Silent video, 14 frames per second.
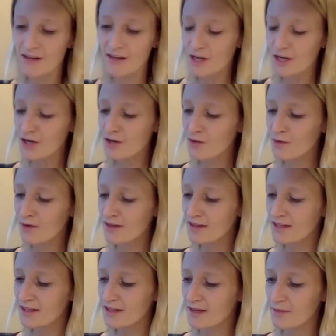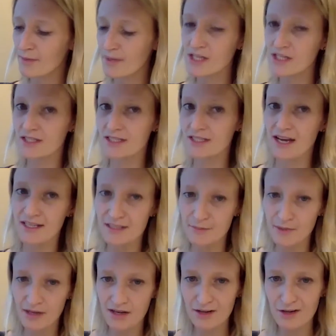You know, the one thing that patients ask
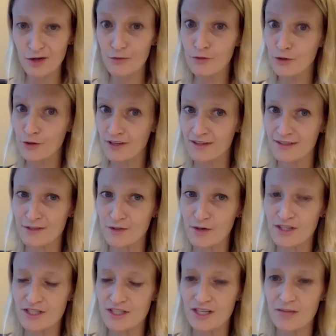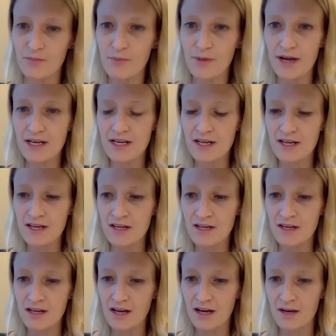me, I don't know if you get this question, but
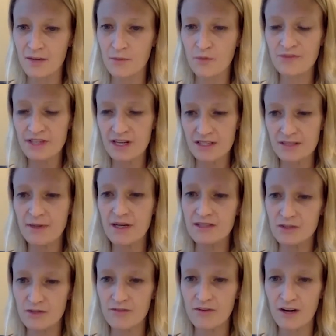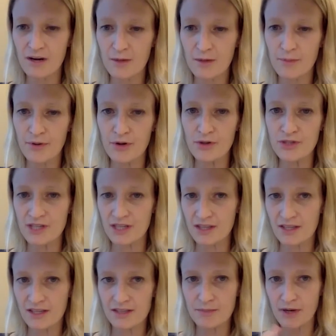we've talked about sort of our approach, and I
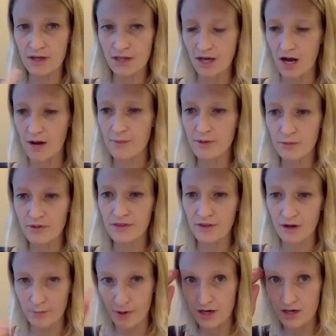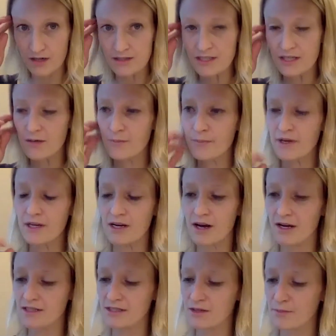think it's probably common with our partners here, but
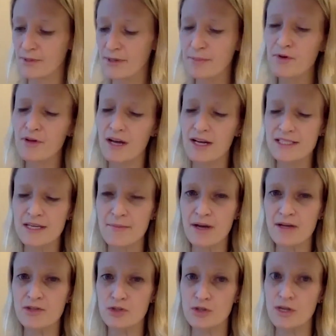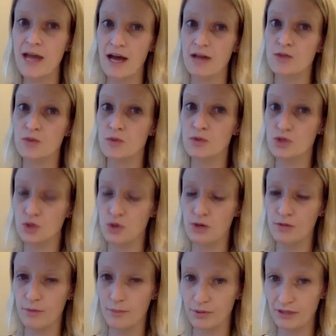also people ask about actual joint
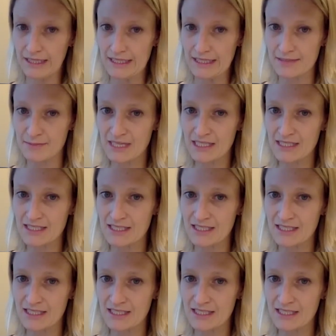replacement,